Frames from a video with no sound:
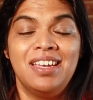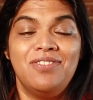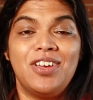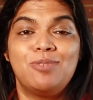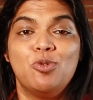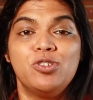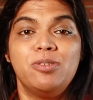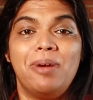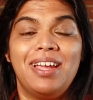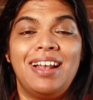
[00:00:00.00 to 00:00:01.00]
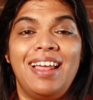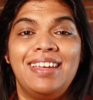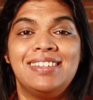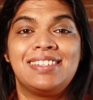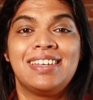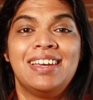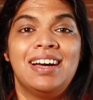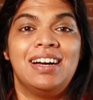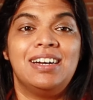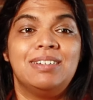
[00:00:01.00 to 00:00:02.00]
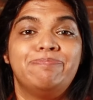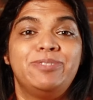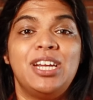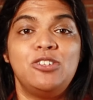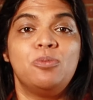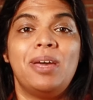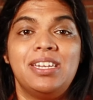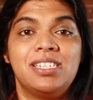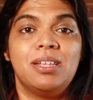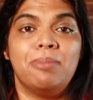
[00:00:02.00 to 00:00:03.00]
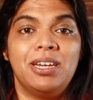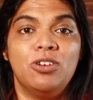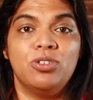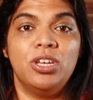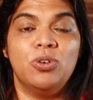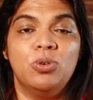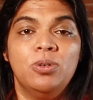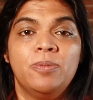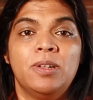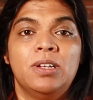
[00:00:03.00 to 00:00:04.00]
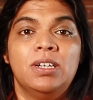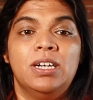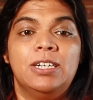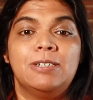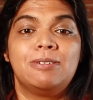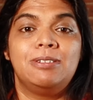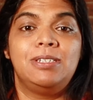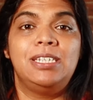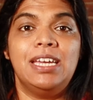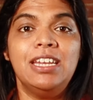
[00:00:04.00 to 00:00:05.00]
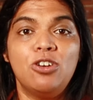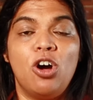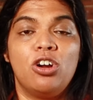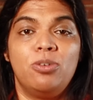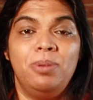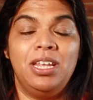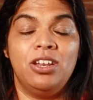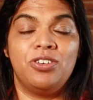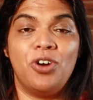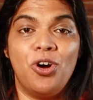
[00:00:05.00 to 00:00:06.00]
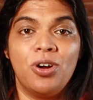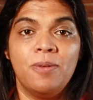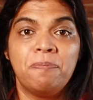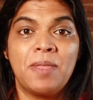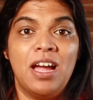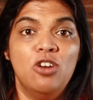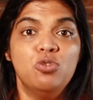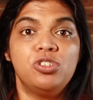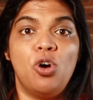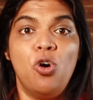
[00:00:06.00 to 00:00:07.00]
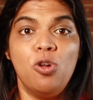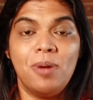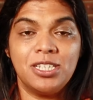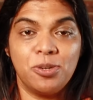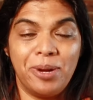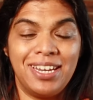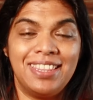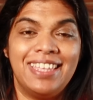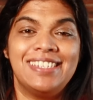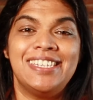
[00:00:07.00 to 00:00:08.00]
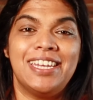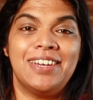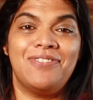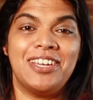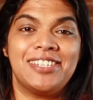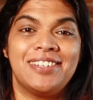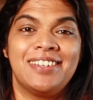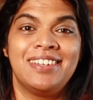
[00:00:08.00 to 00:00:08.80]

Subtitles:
In fact, most of my clients try to manage their money on their own, get it horribly wrong, lose a whole bunch of money, and then see an advisor.